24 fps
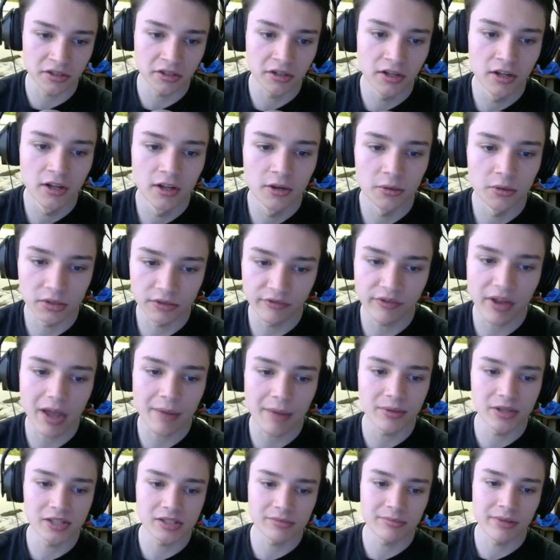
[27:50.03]
It was
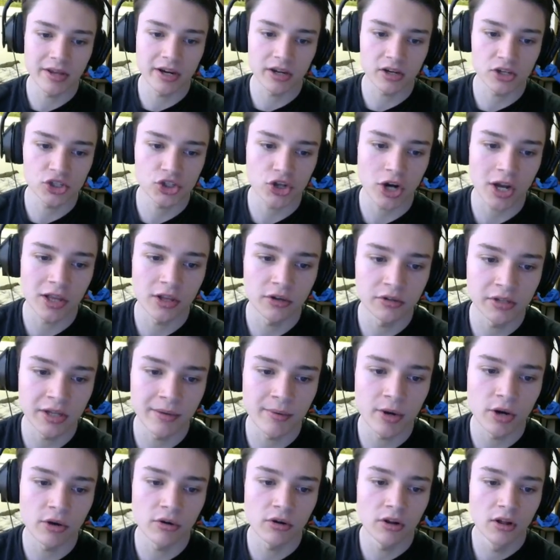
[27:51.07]
Fabulous Medic, Shiloh
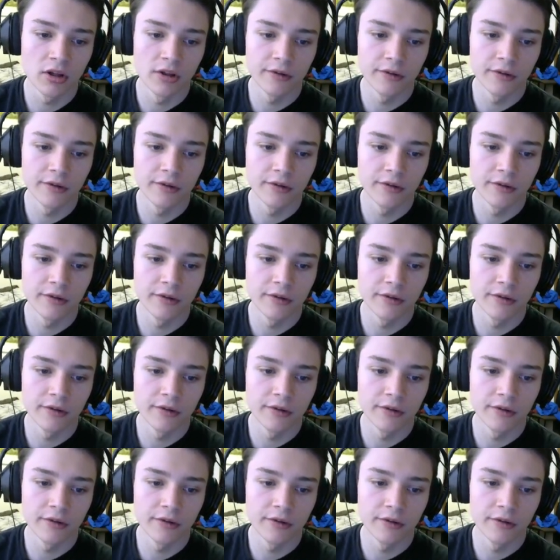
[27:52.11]
Demo,